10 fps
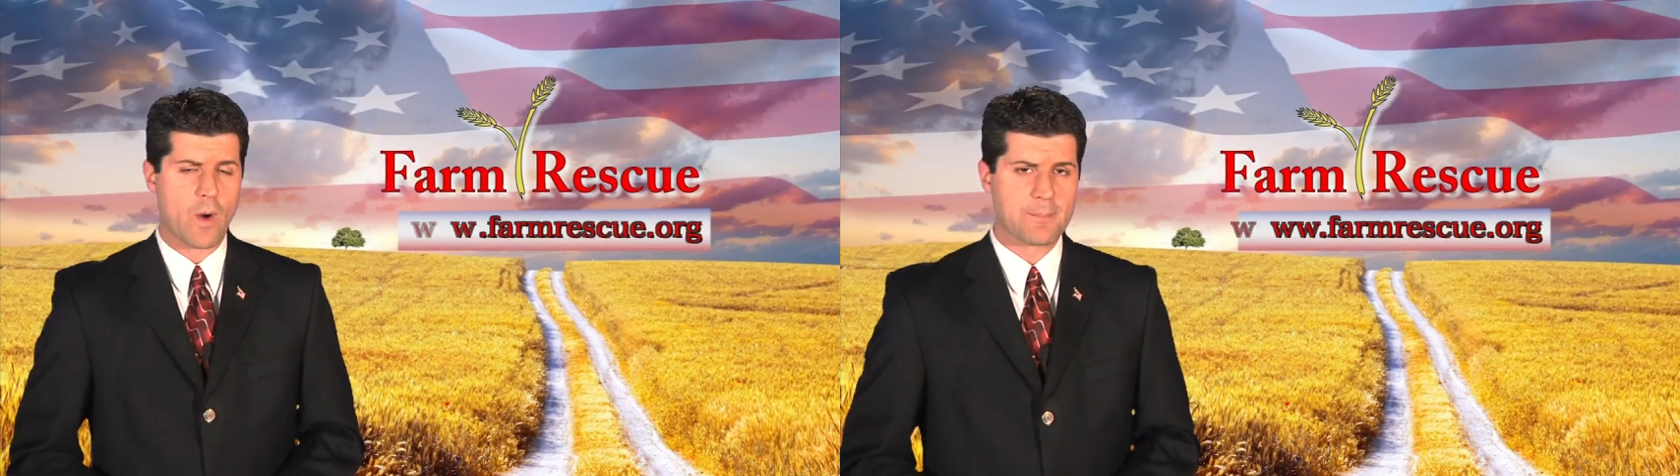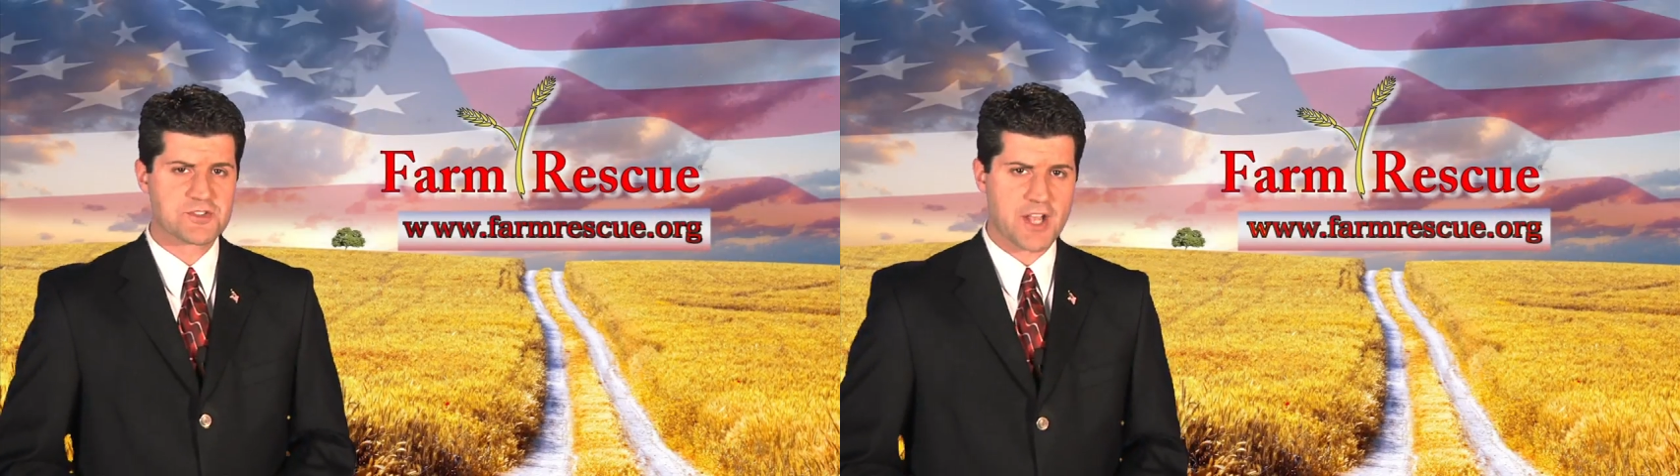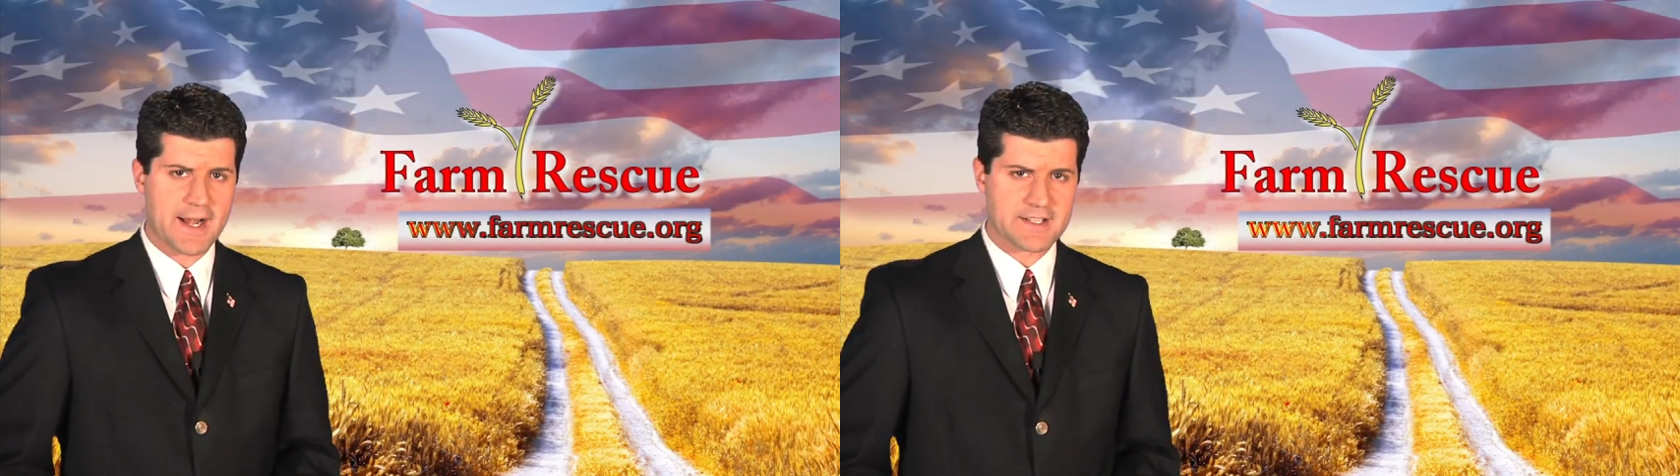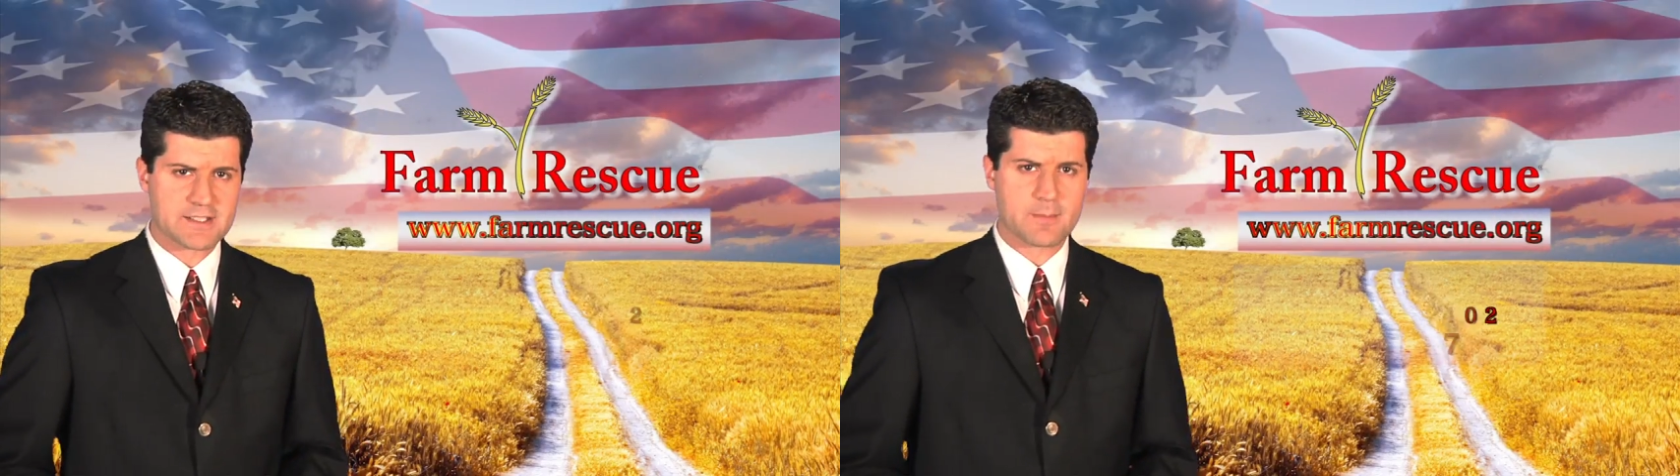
website at